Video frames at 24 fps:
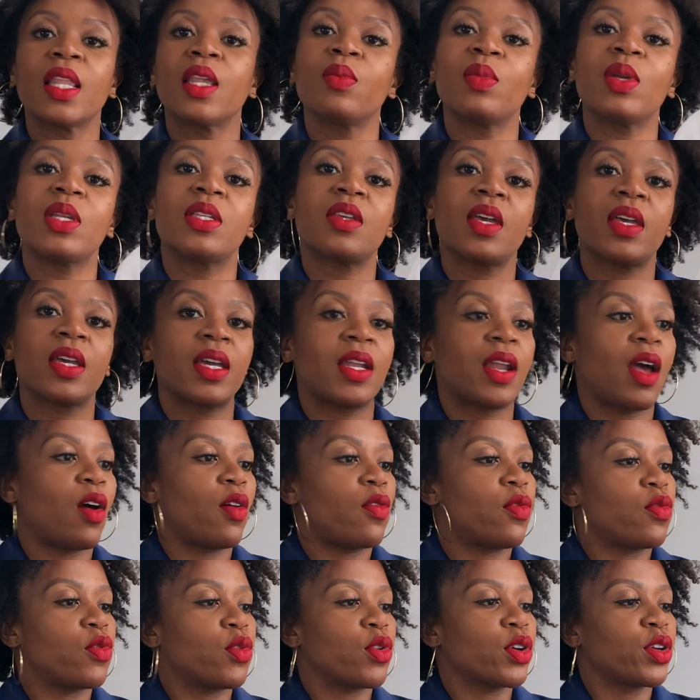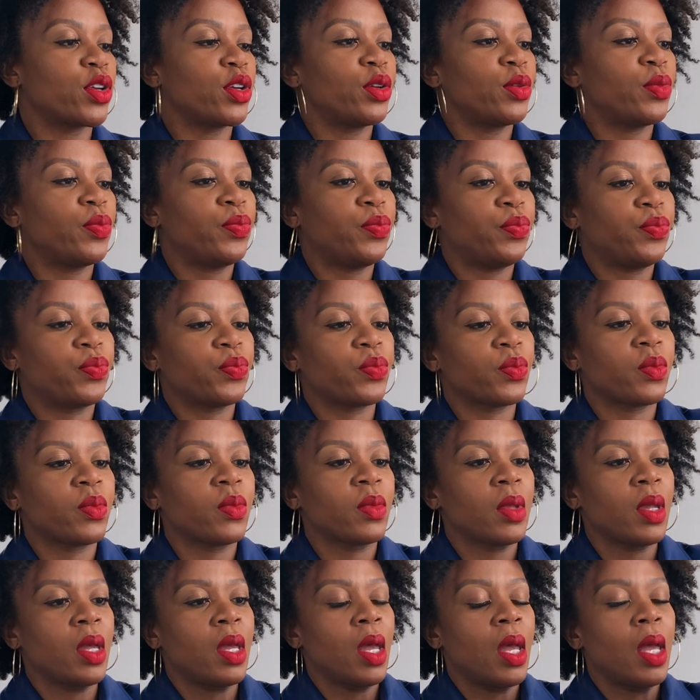Let me take it out for
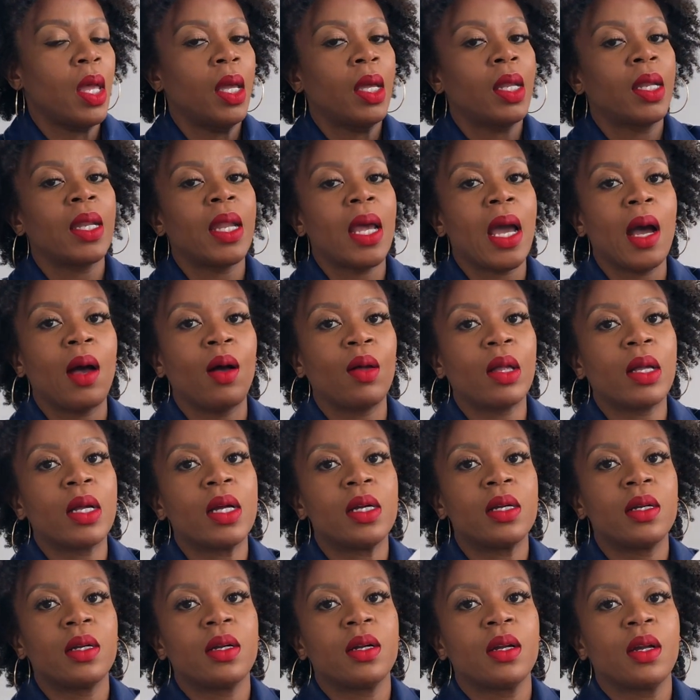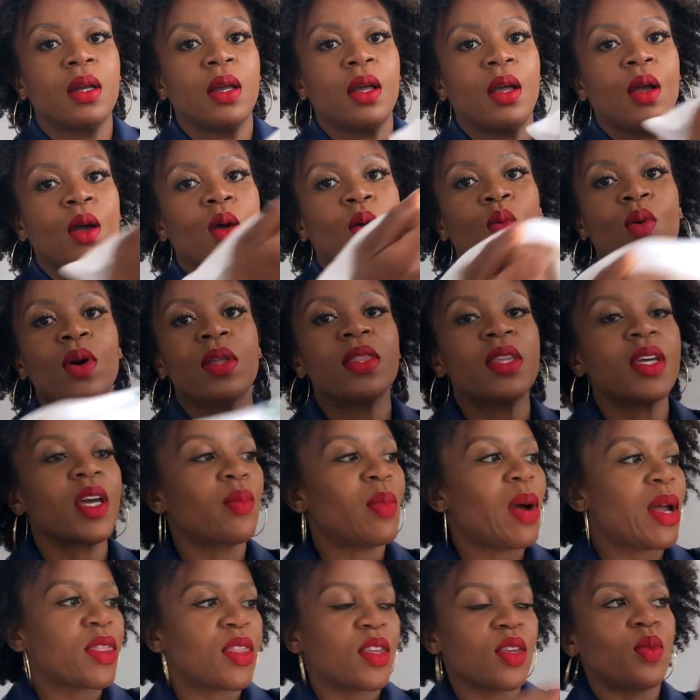you. Now, one thing
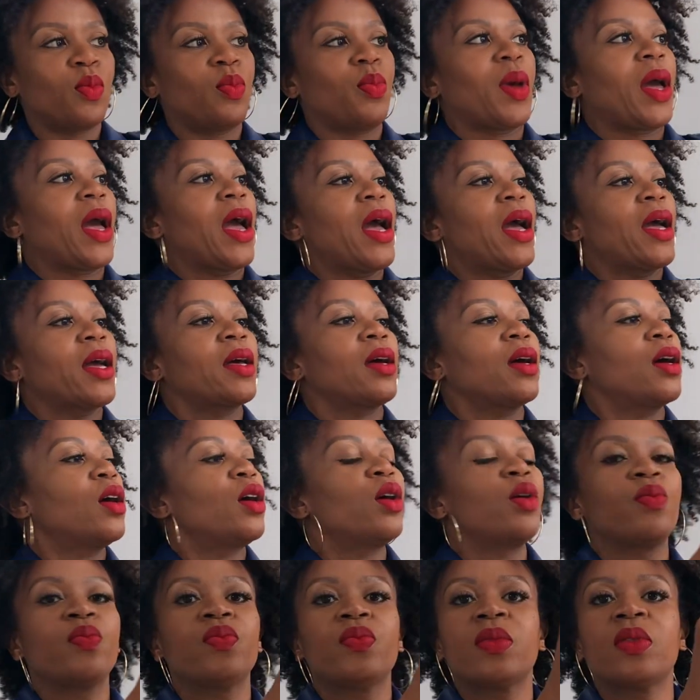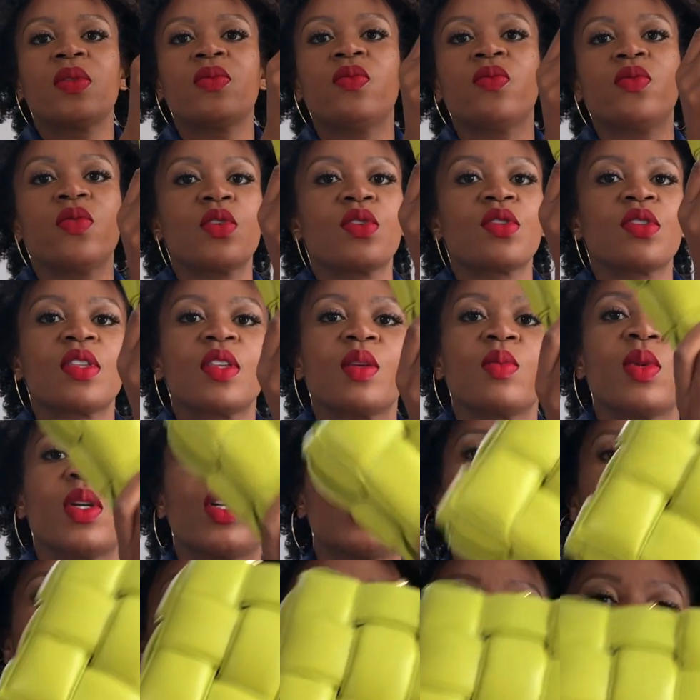about this bag, oh, first let me
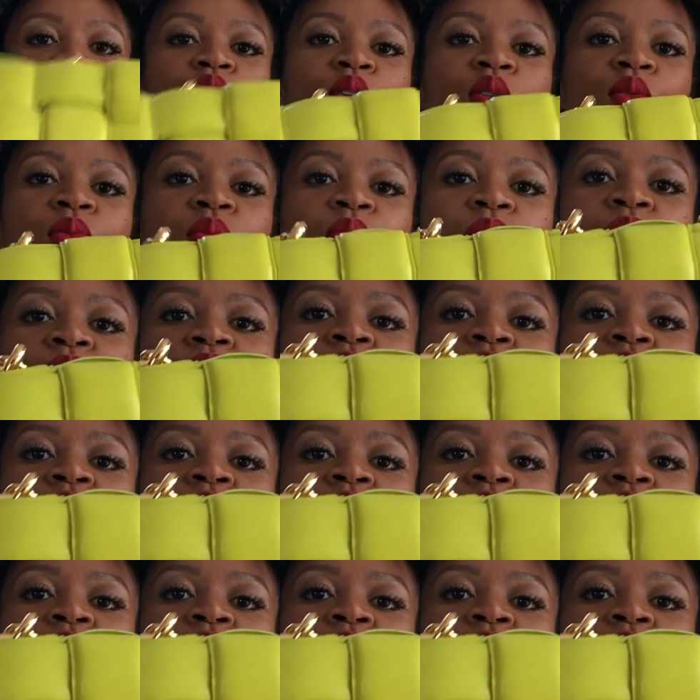show you.